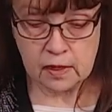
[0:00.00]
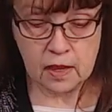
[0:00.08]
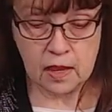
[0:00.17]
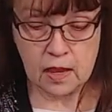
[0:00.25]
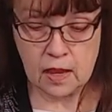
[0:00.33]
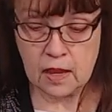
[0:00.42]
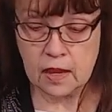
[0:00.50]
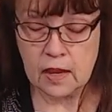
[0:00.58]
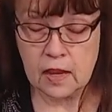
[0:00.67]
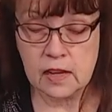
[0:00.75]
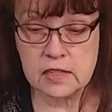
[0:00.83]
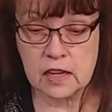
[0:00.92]

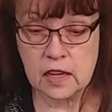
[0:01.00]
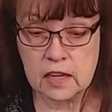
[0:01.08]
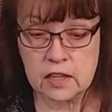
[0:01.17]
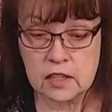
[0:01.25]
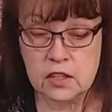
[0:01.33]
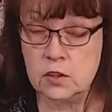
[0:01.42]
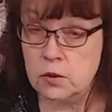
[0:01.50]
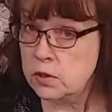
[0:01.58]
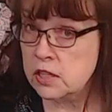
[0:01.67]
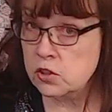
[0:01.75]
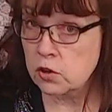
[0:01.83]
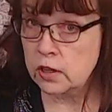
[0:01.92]
And you
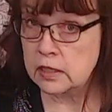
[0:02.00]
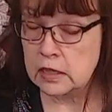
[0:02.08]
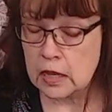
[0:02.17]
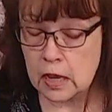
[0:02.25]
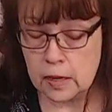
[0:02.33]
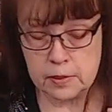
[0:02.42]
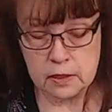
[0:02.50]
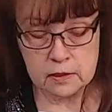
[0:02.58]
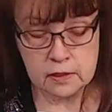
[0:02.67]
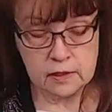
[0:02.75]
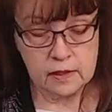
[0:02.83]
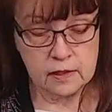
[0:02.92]
can join club.
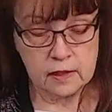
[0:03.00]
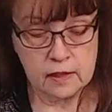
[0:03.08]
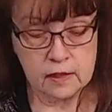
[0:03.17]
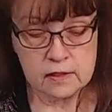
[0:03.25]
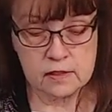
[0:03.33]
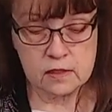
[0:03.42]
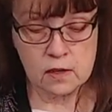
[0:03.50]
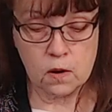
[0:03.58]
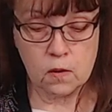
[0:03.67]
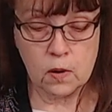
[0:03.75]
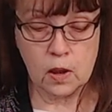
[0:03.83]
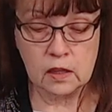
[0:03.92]

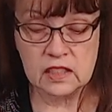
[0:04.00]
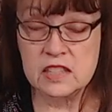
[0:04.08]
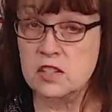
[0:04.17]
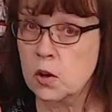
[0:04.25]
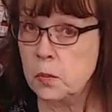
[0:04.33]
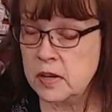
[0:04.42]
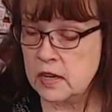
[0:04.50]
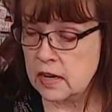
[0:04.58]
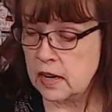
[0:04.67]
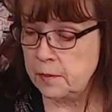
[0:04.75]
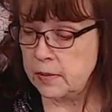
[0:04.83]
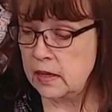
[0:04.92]
So let's open it
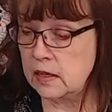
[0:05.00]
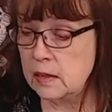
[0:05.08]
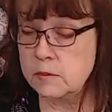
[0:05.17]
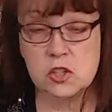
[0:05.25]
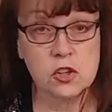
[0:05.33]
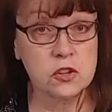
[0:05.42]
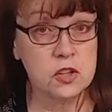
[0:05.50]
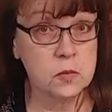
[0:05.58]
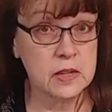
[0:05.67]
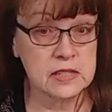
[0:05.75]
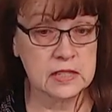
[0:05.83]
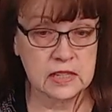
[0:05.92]
up and let me show you
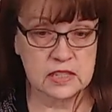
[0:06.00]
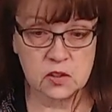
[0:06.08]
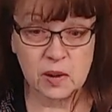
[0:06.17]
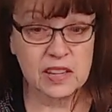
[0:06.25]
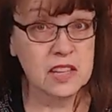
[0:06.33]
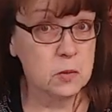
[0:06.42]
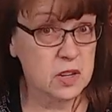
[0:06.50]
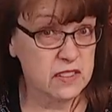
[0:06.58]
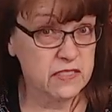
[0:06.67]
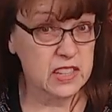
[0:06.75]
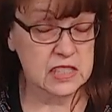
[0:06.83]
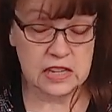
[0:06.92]
what's in it. So I get one
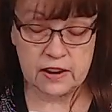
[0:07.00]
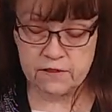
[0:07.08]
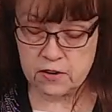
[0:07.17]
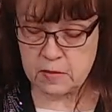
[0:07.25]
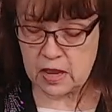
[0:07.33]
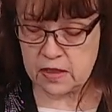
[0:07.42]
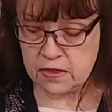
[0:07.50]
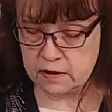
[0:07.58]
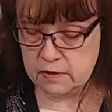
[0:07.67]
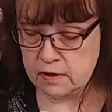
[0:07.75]
of these every month.